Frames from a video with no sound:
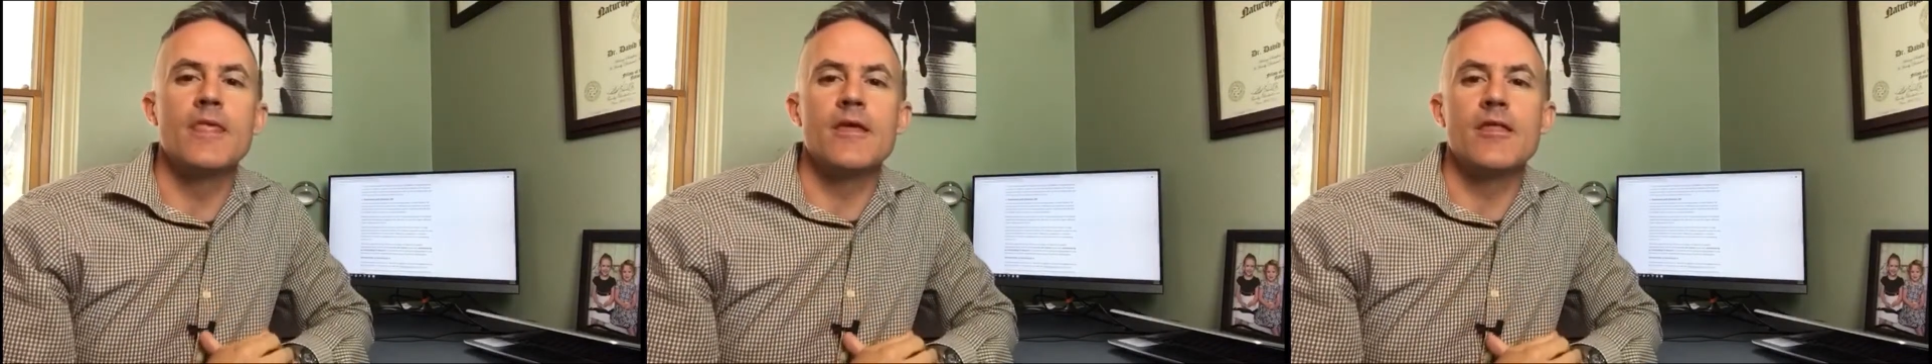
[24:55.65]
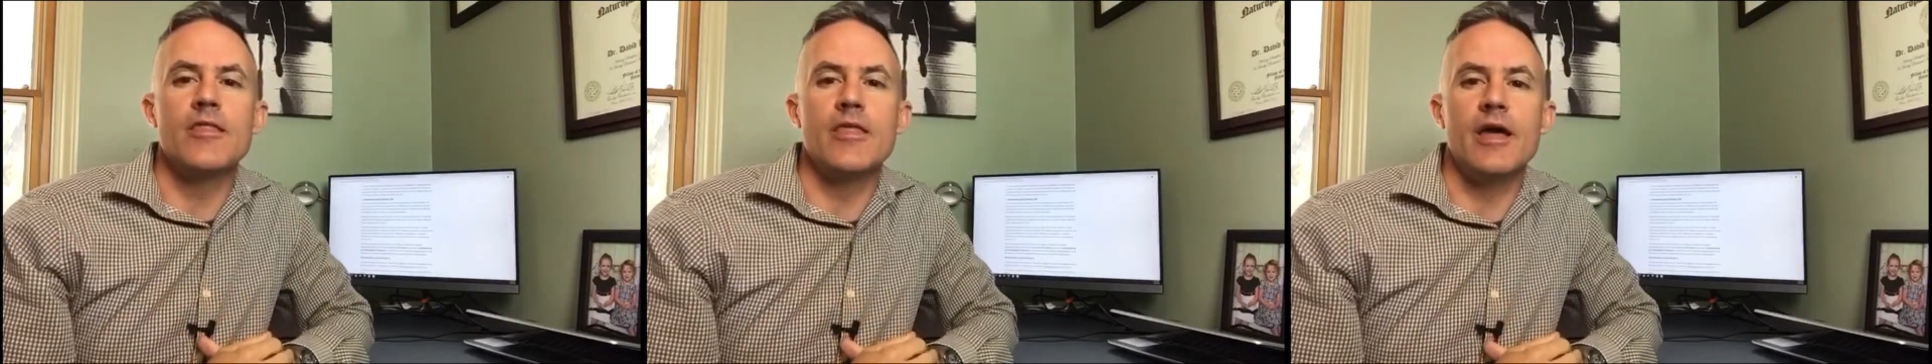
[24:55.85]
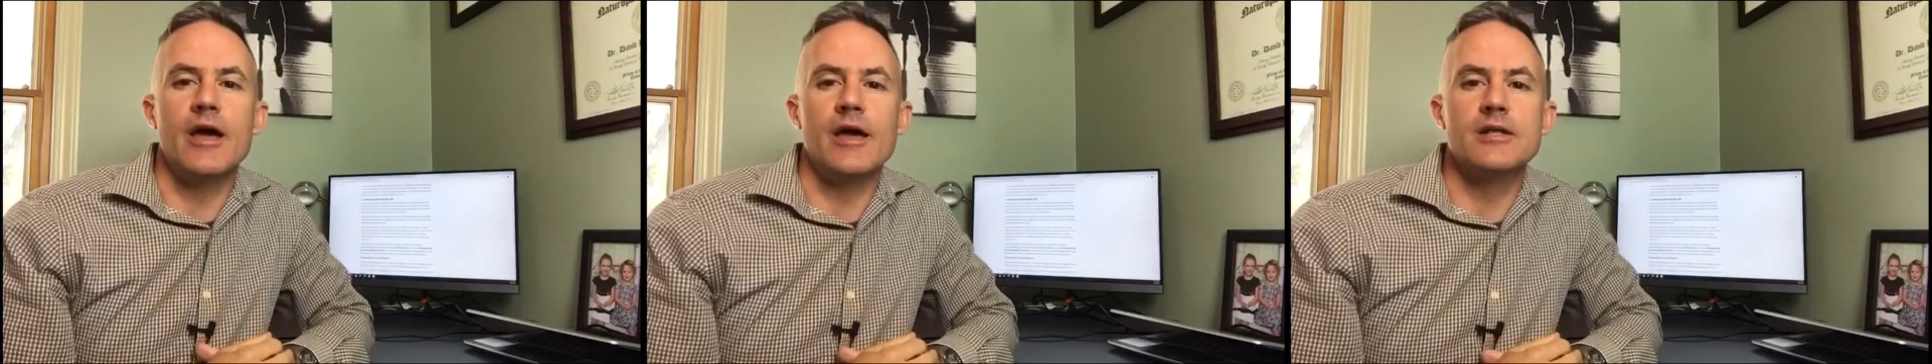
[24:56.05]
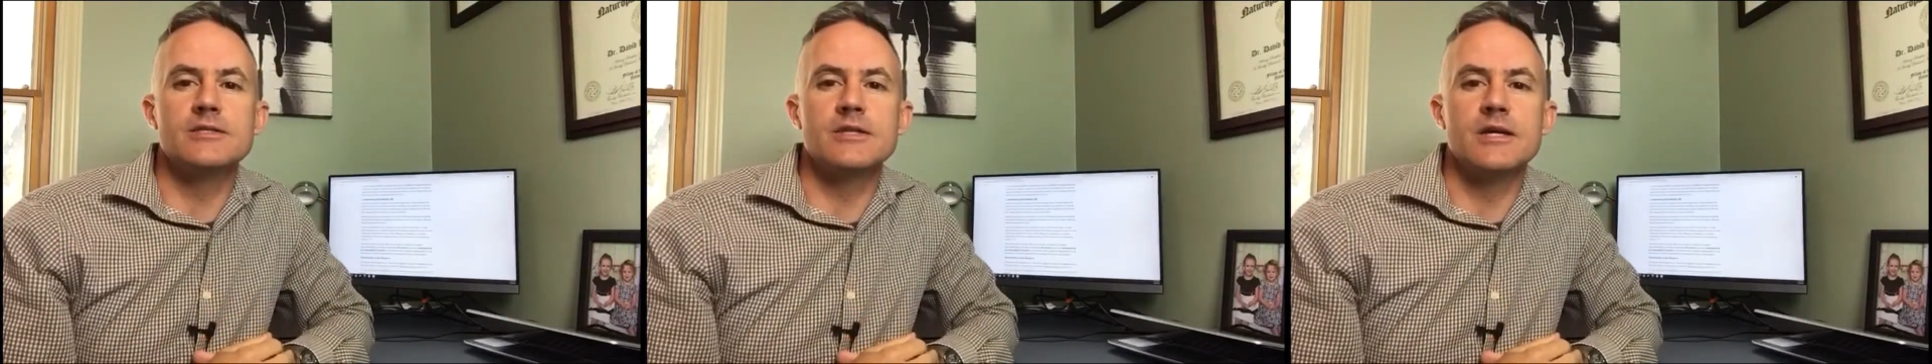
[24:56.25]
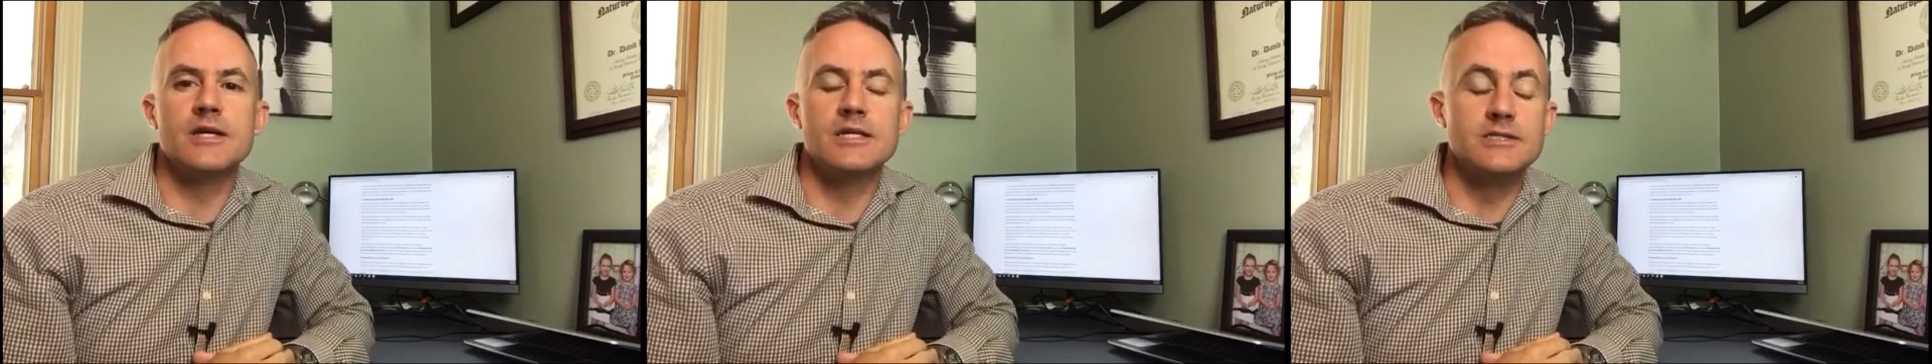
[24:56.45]
that
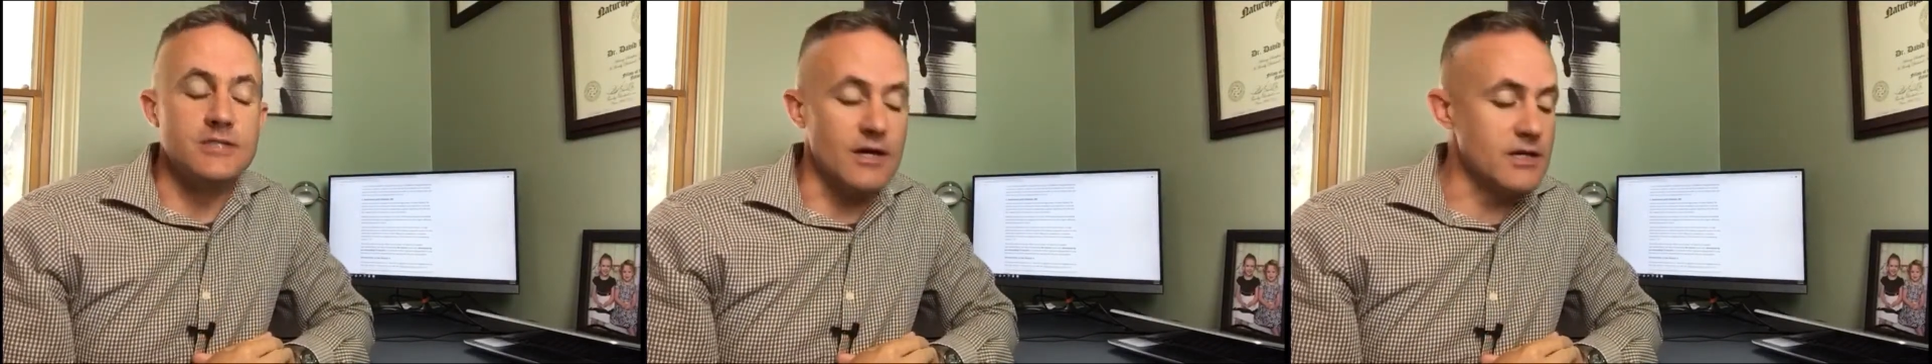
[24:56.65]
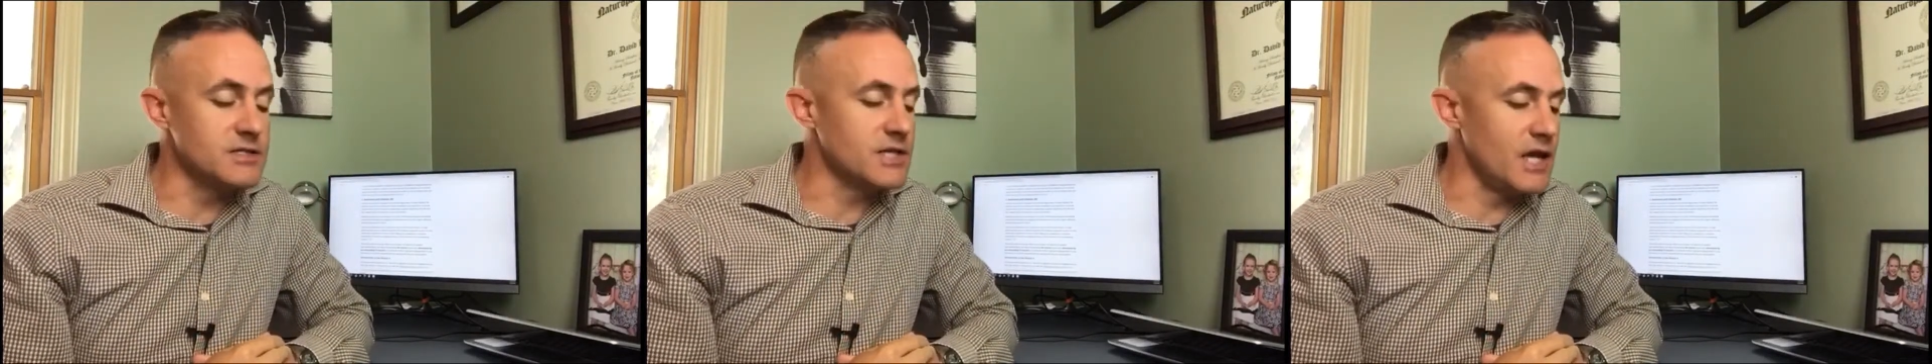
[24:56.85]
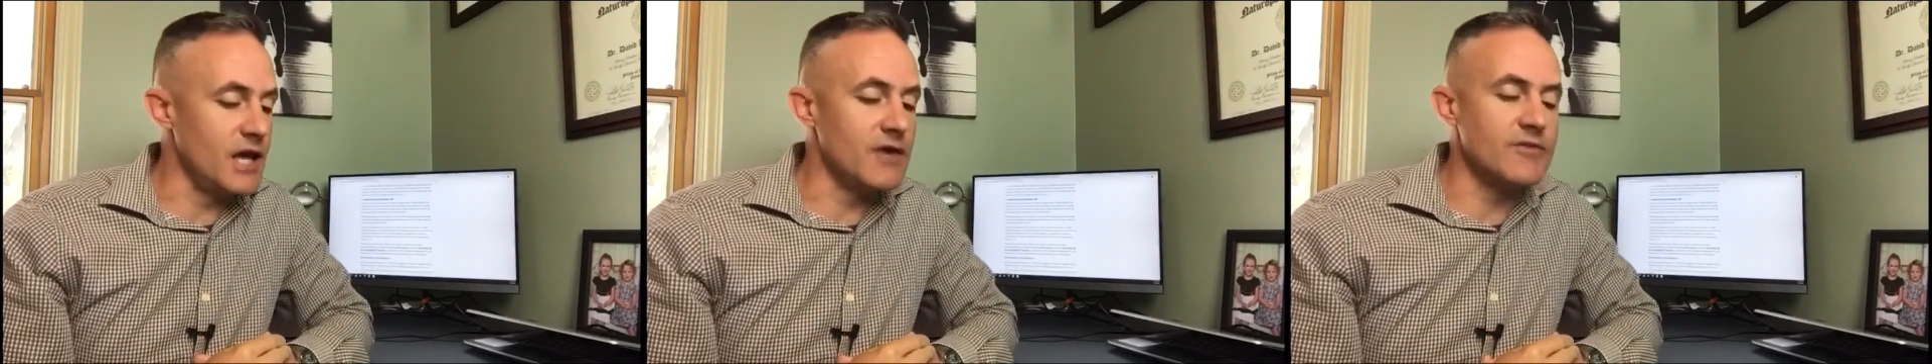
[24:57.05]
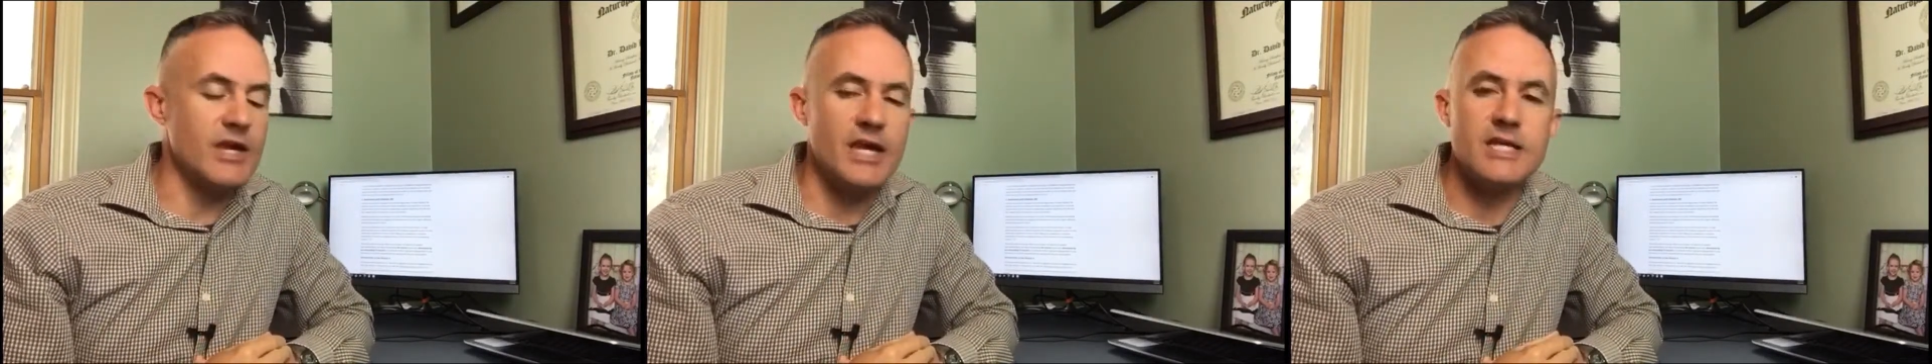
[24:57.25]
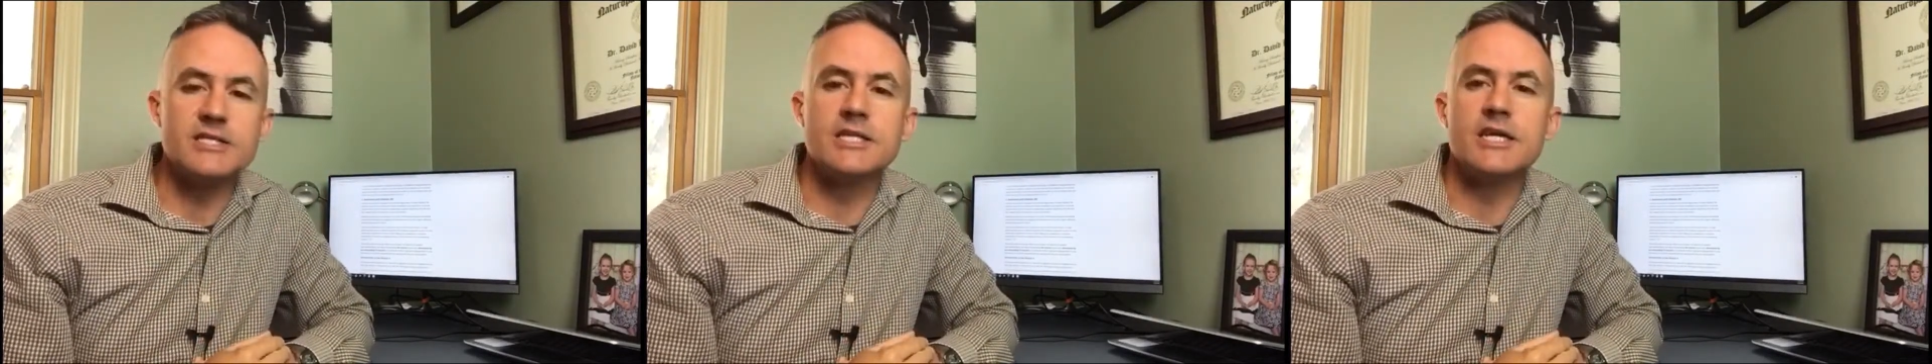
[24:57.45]
it does have
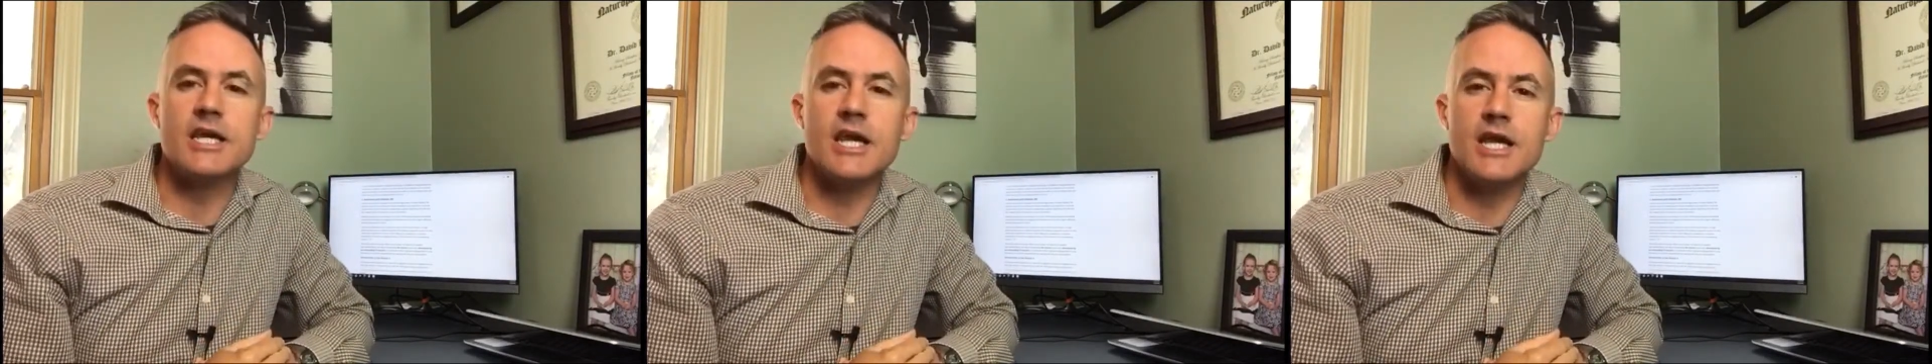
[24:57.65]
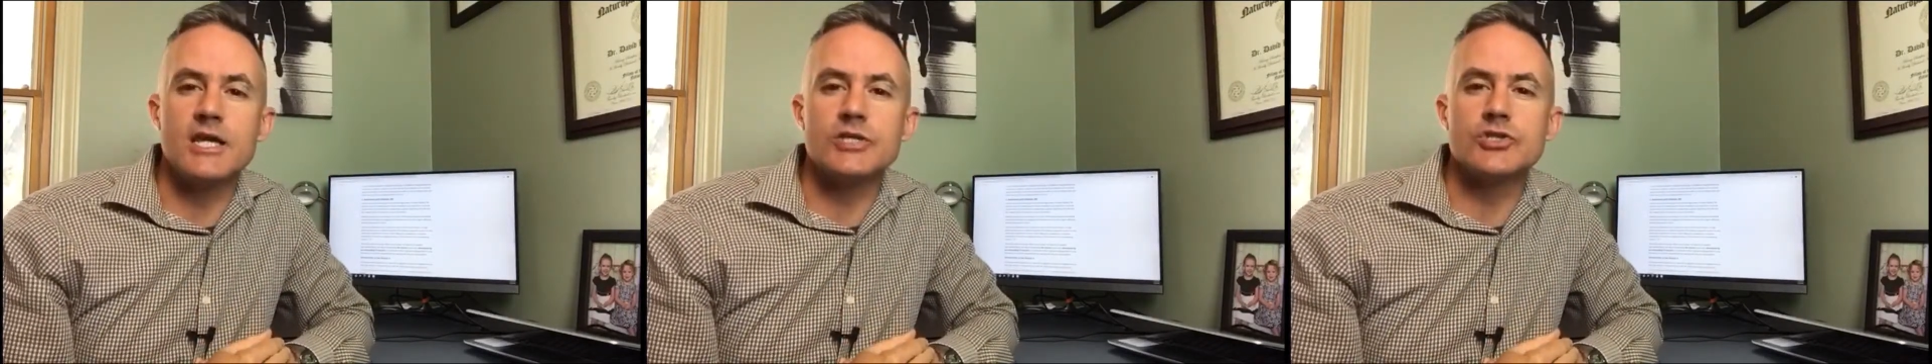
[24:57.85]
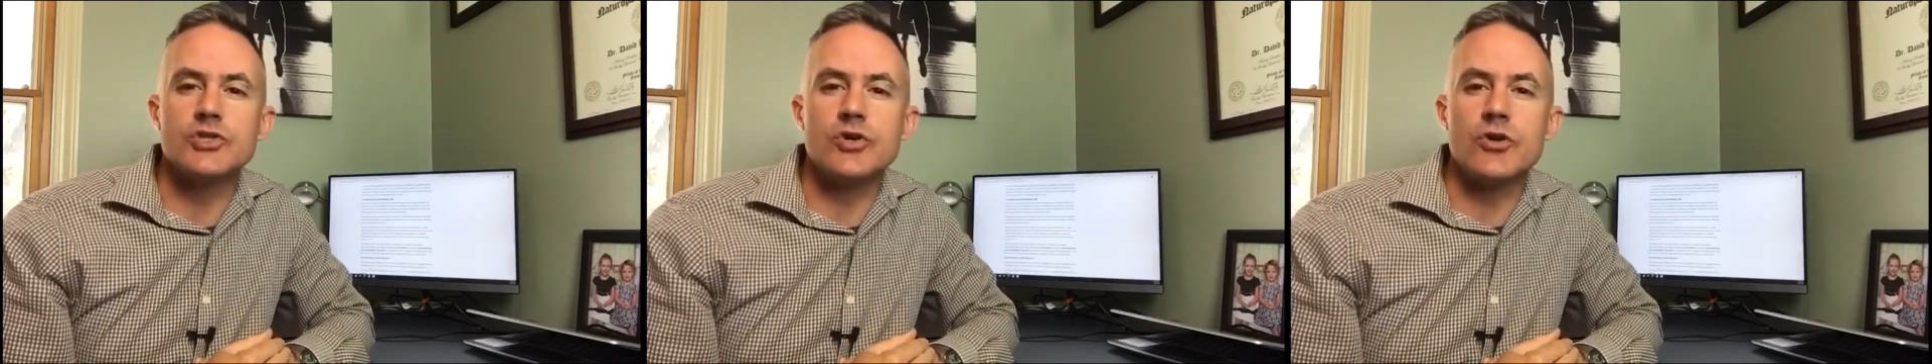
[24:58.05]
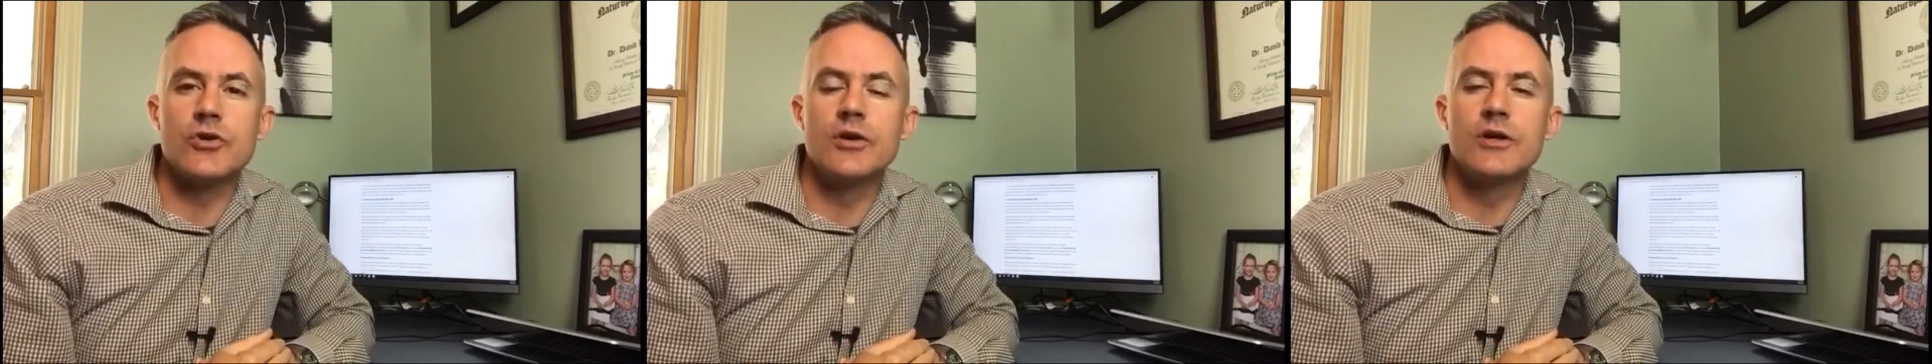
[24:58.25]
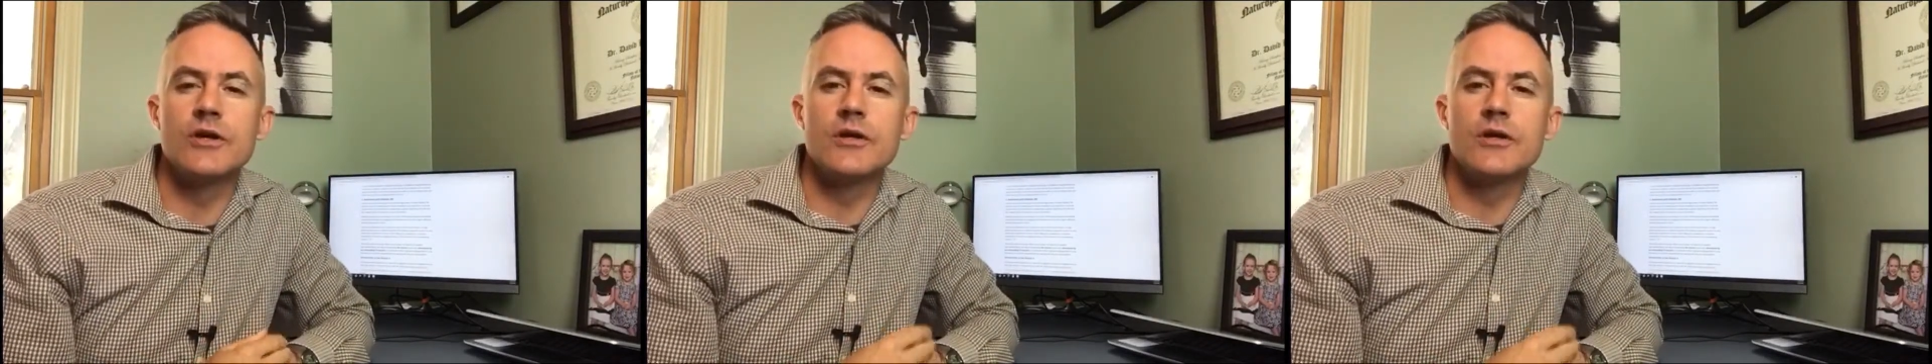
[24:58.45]
anti-cancer